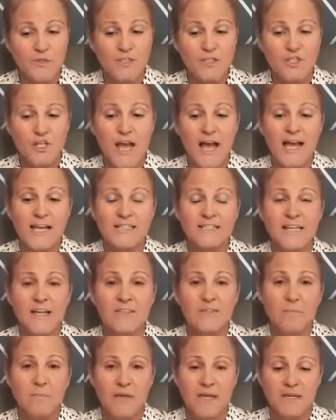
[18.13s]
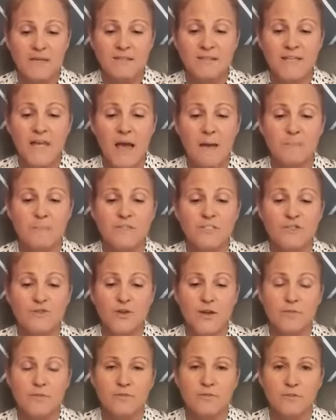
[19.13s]
the child and the parent can be
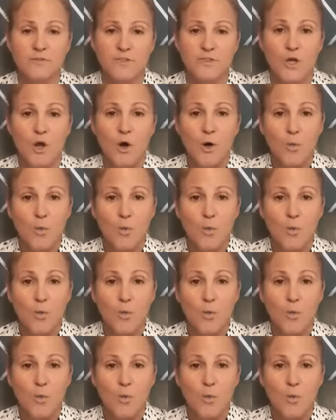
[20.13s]
strengthened